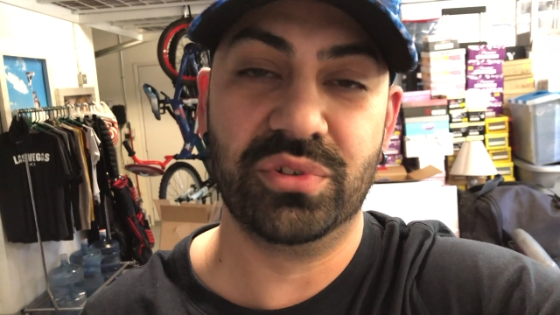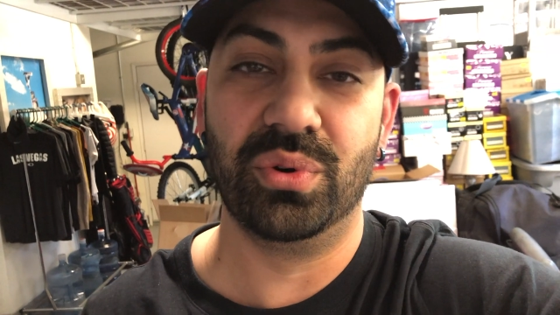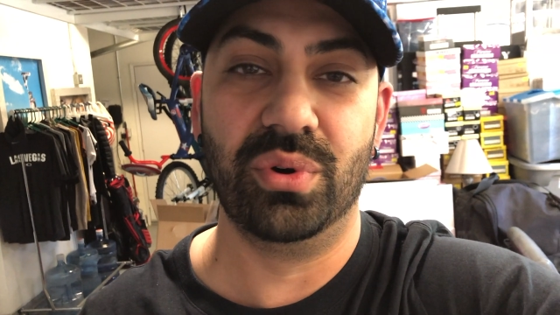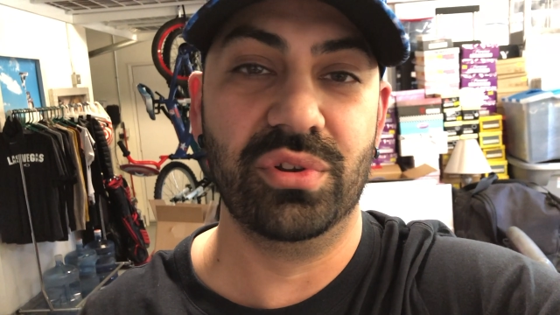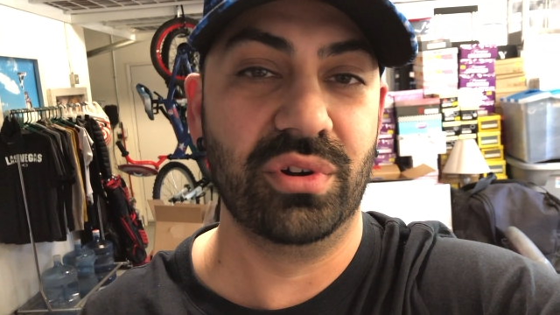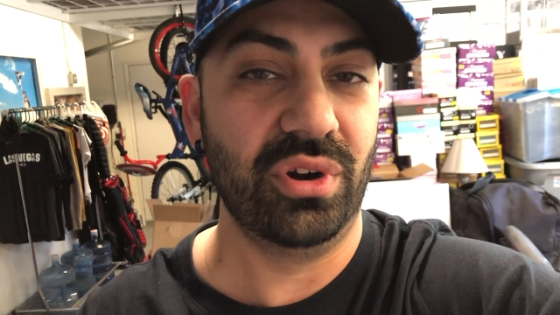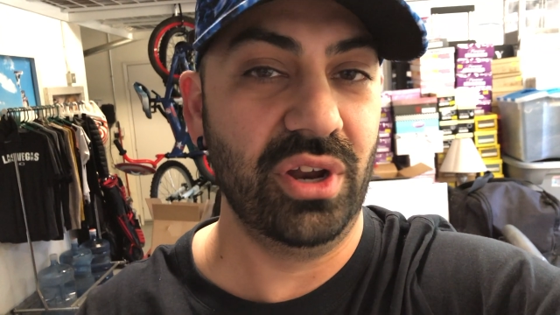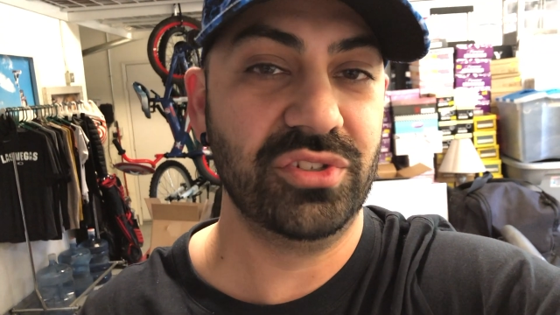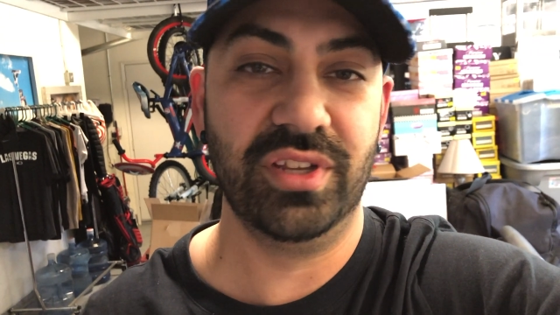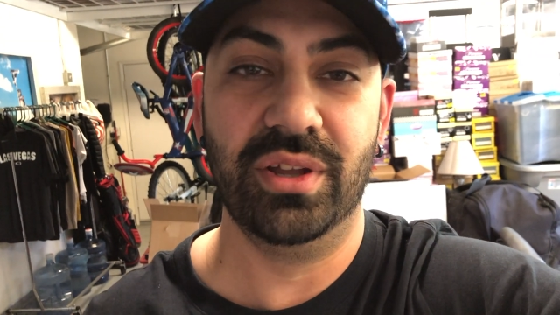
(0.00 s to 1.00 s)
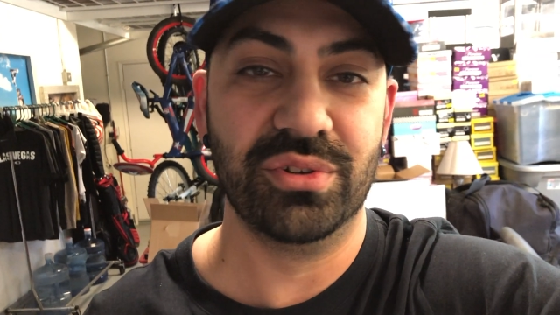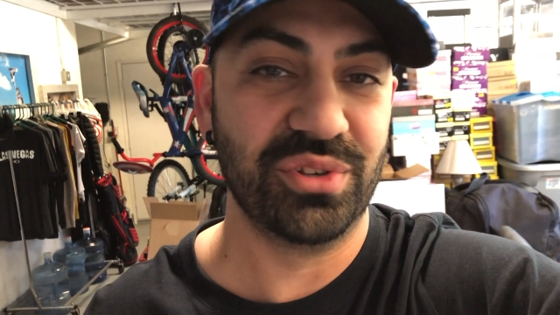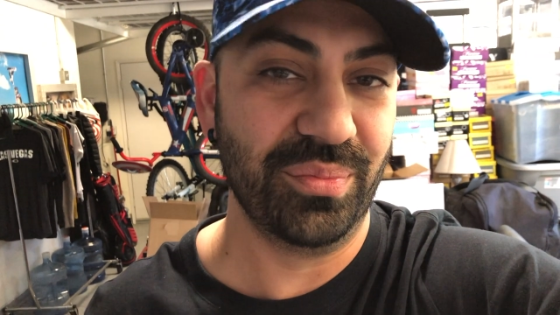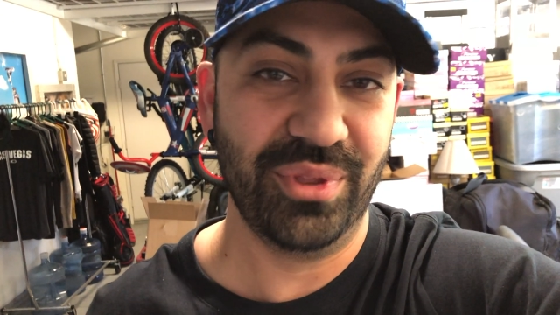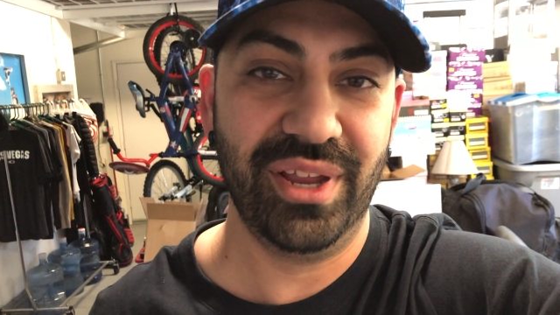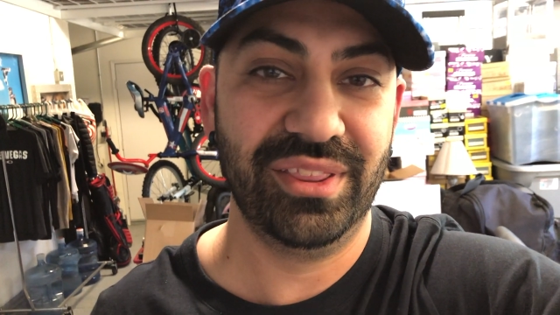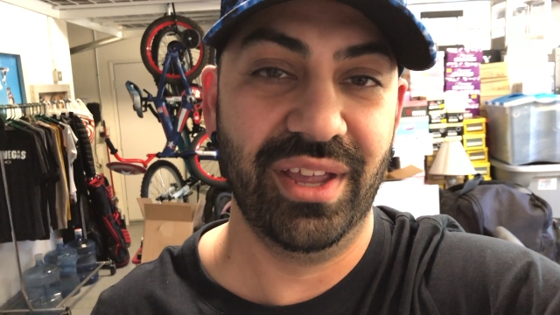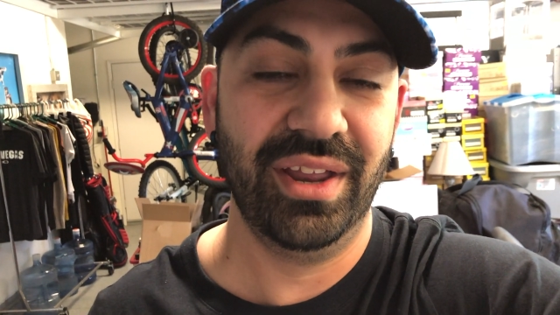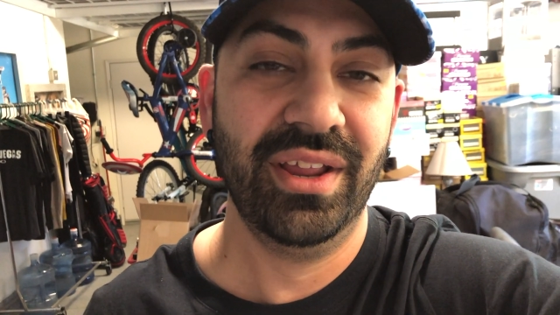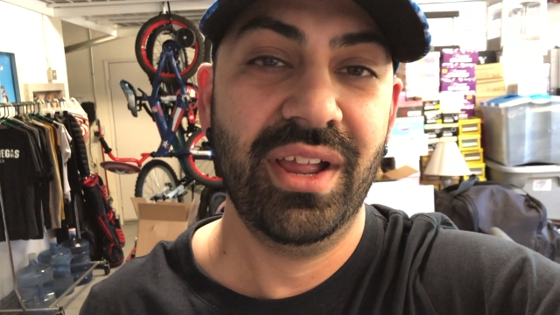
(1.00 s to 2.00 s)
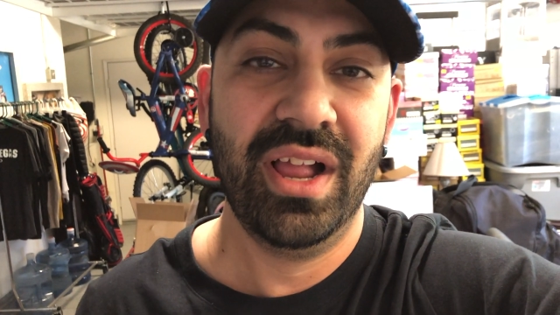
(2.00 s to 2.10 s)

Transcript: stores or garage sales or something like that.